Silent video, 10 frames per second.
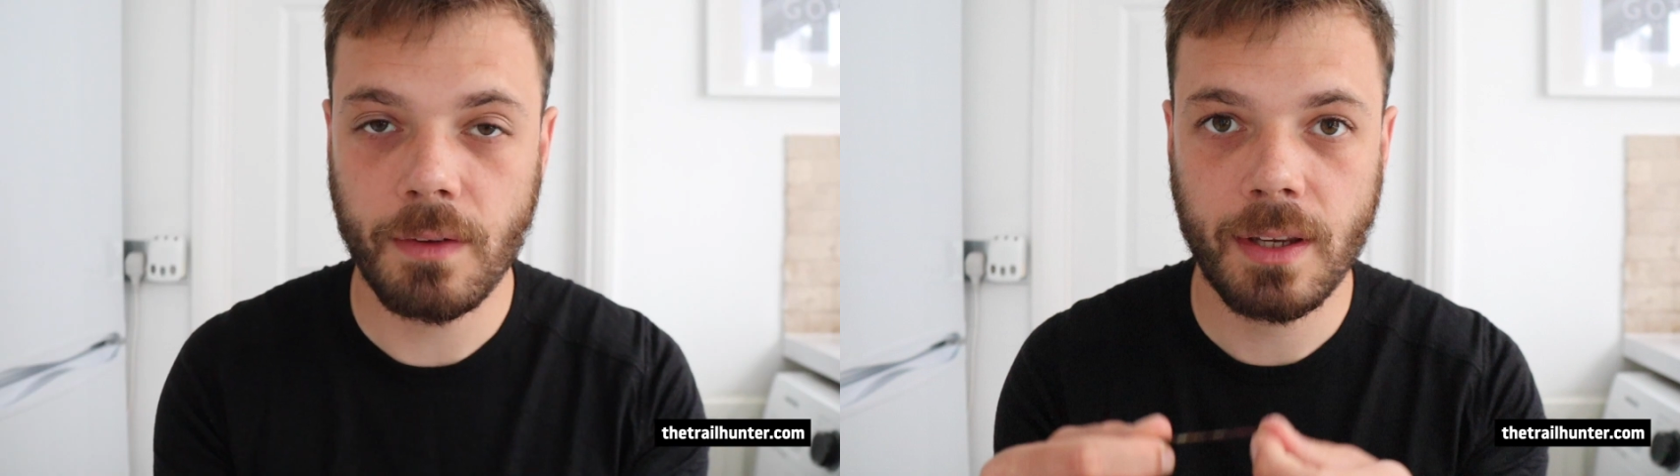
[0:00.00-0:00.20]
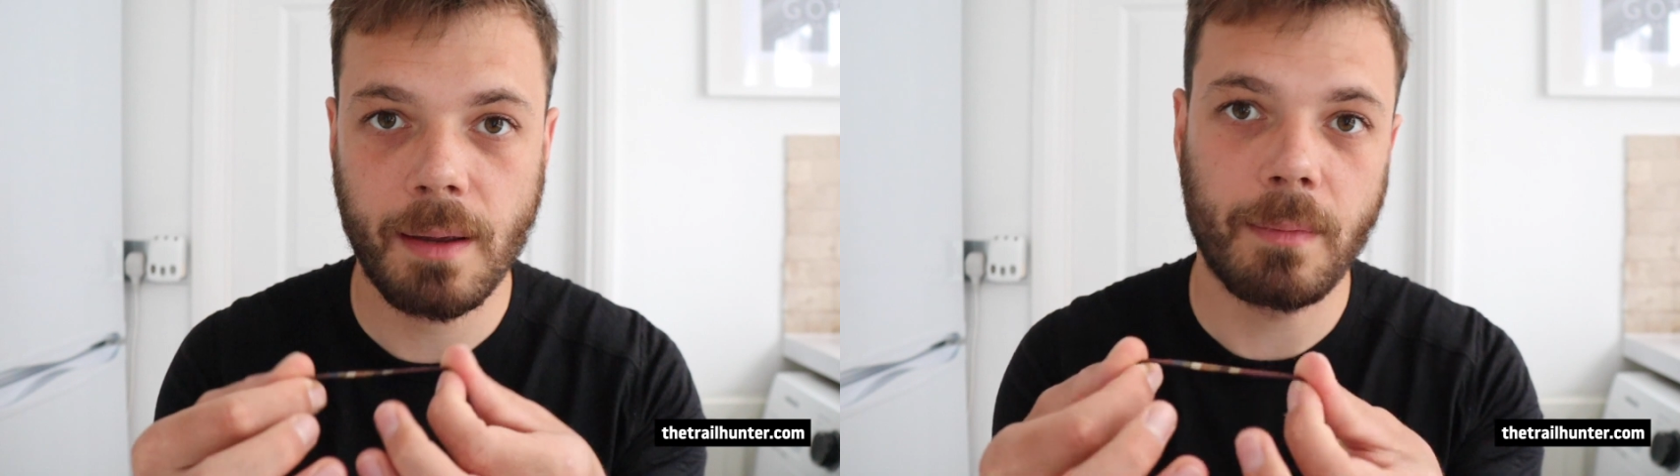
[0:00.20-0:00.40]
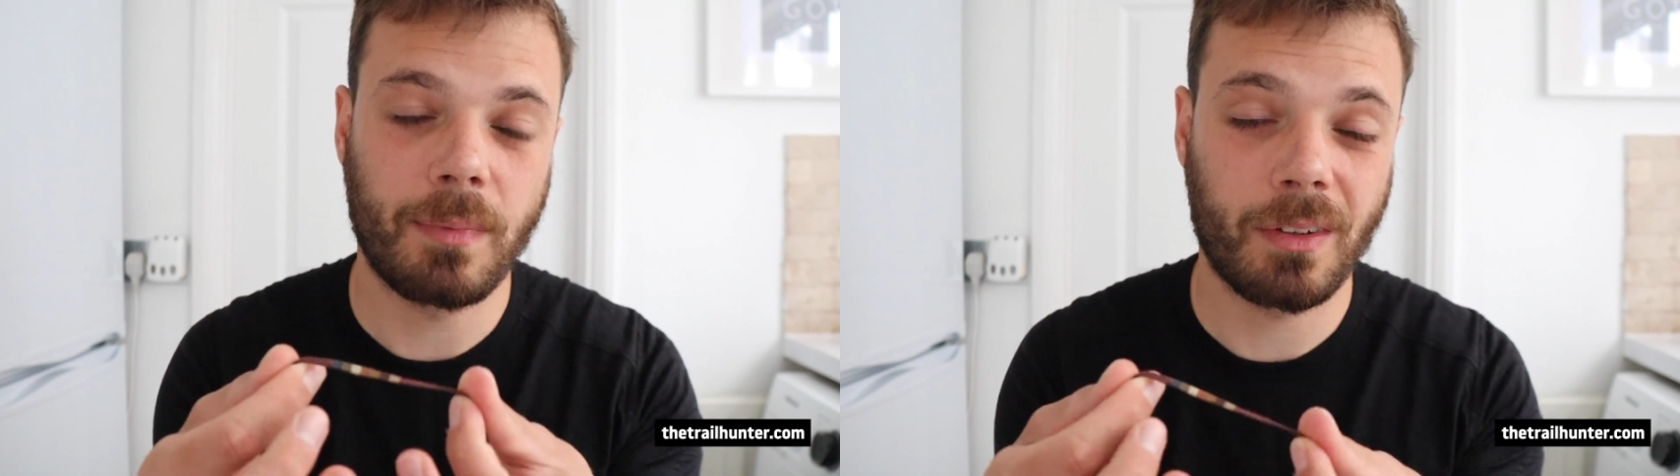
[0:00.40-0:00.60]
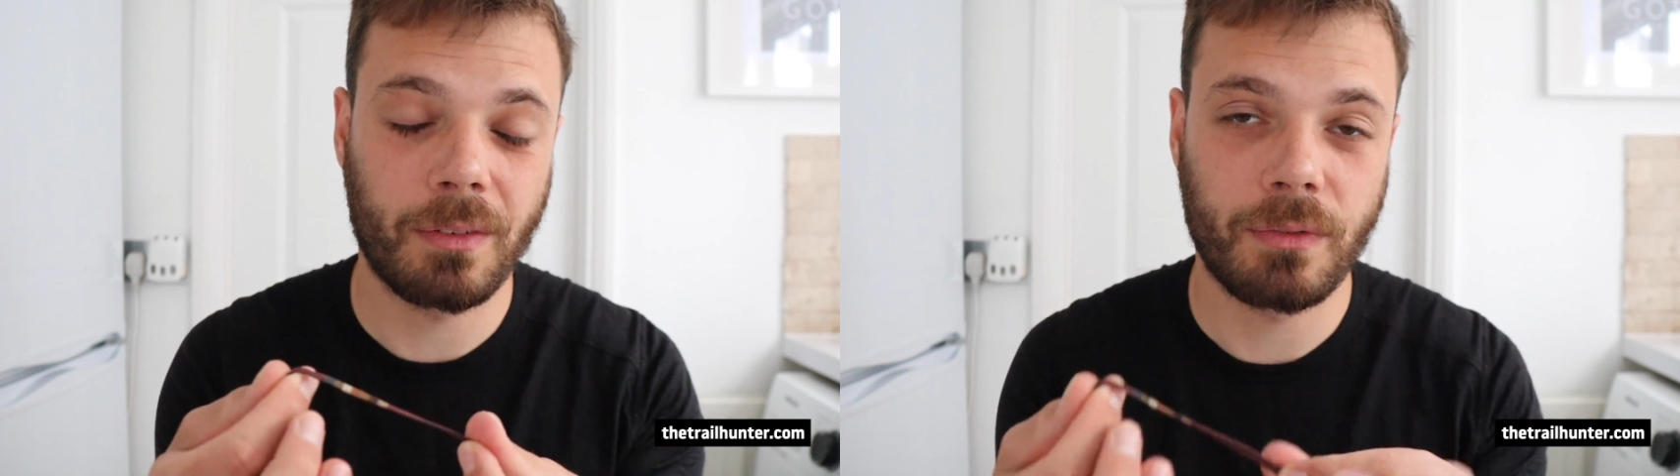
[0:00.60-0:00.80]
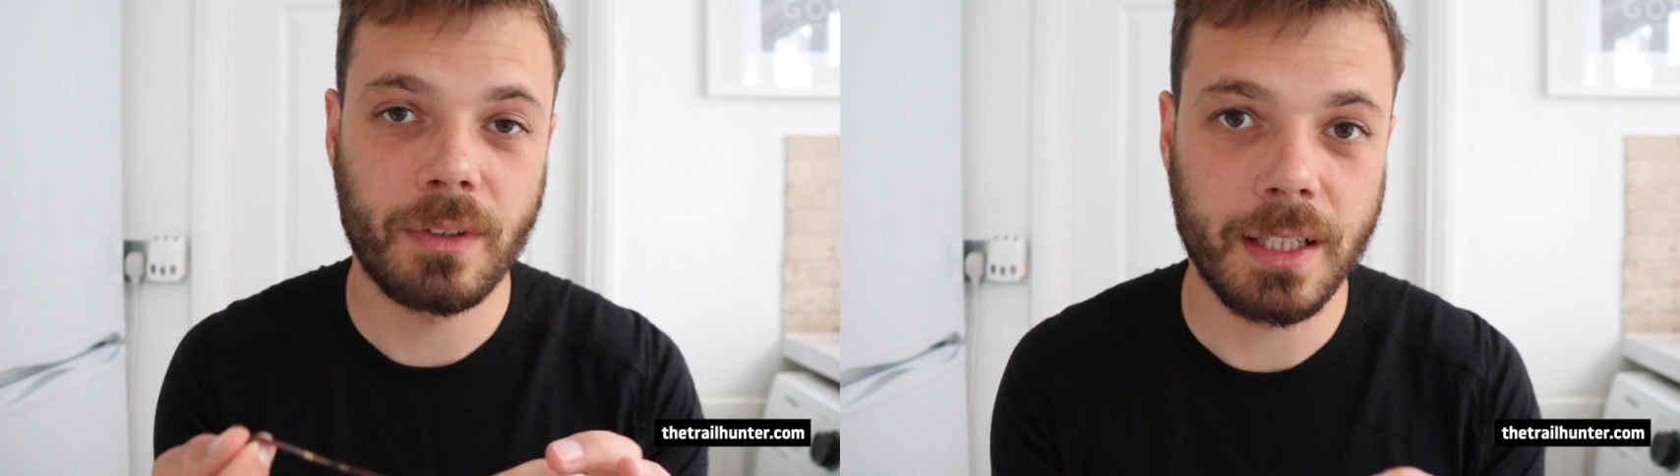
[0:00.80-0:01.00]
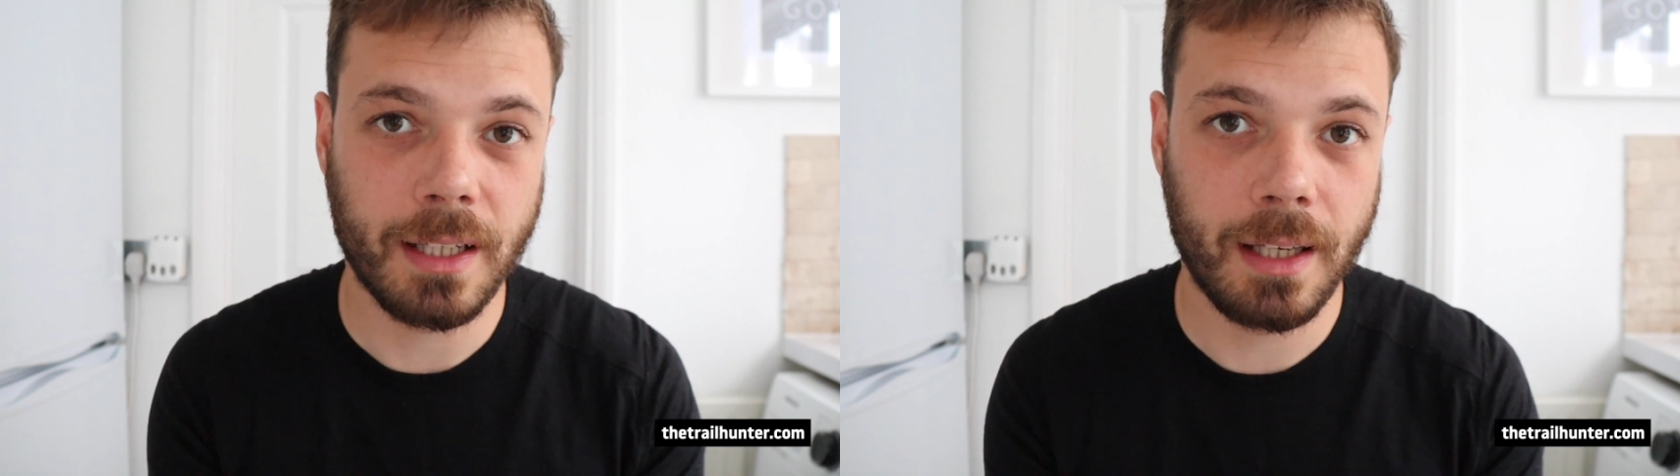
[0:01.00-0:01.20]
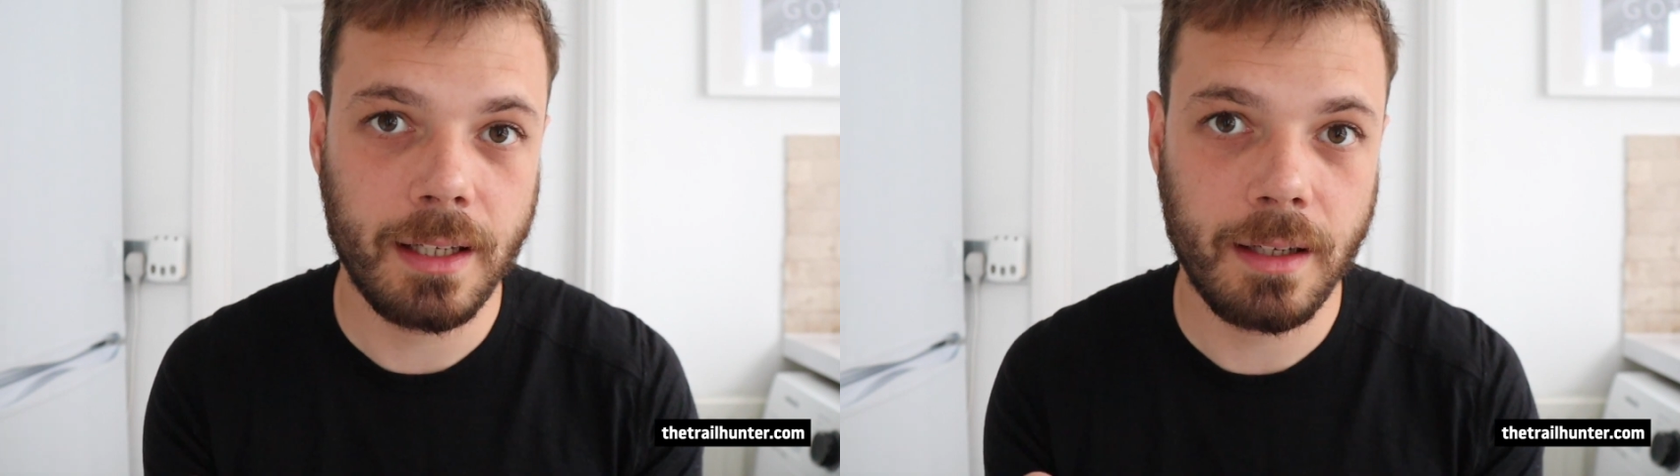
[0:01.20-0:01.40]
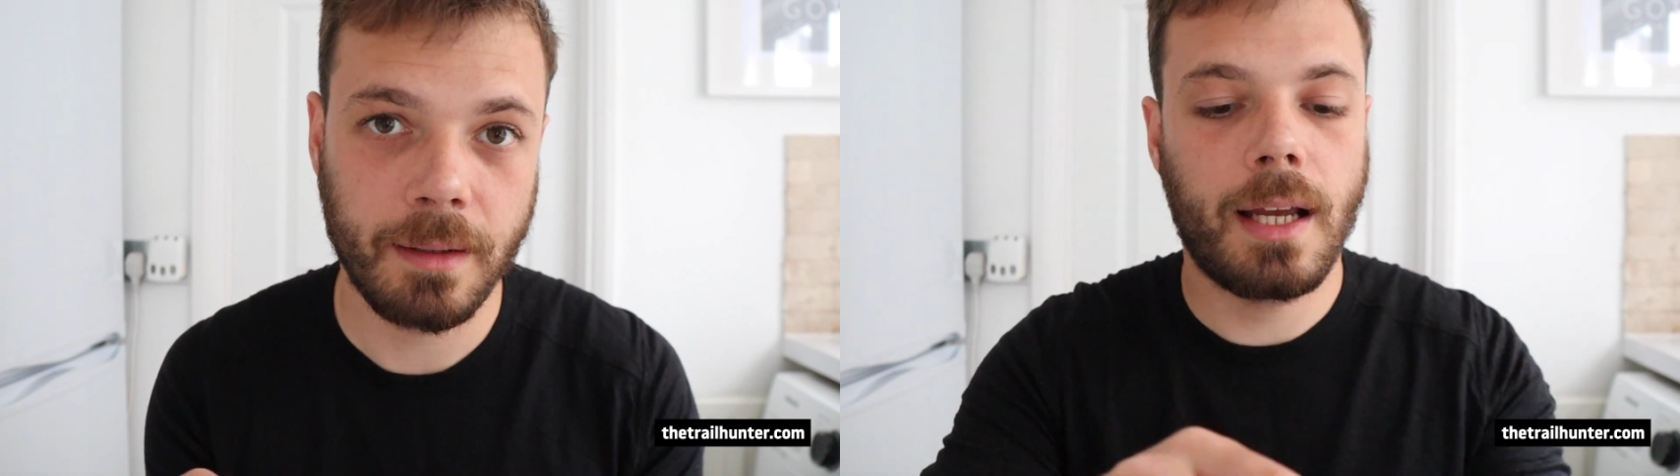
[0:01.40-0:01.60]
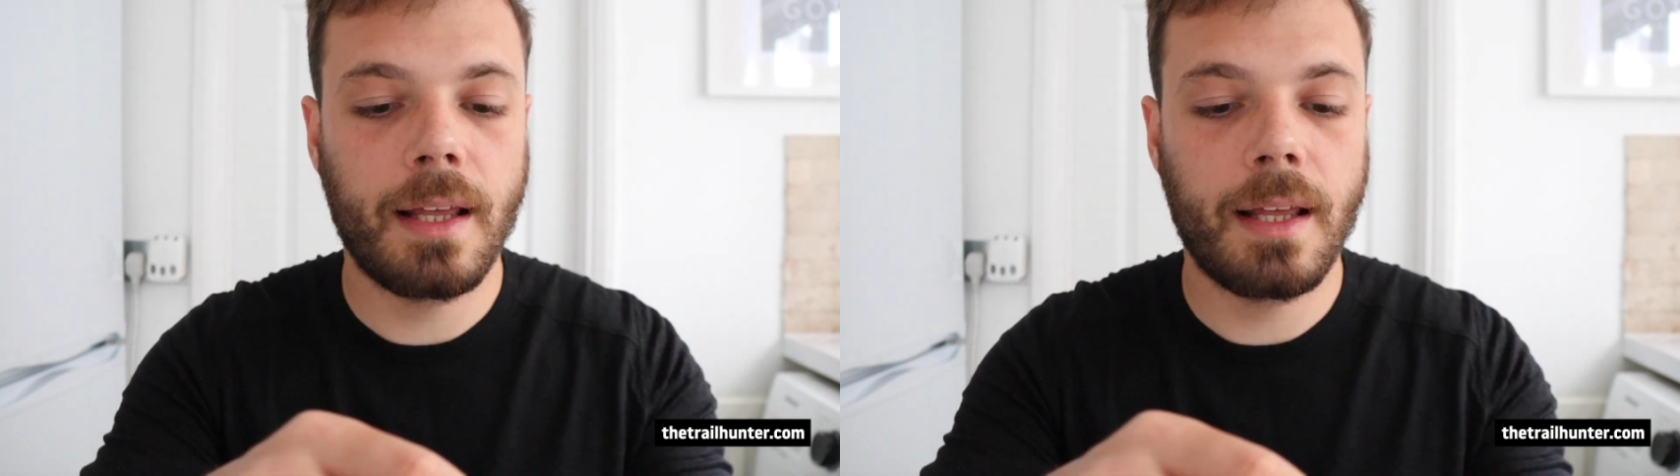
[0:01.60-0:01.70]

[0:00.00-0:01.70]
They've kept themselves really clean,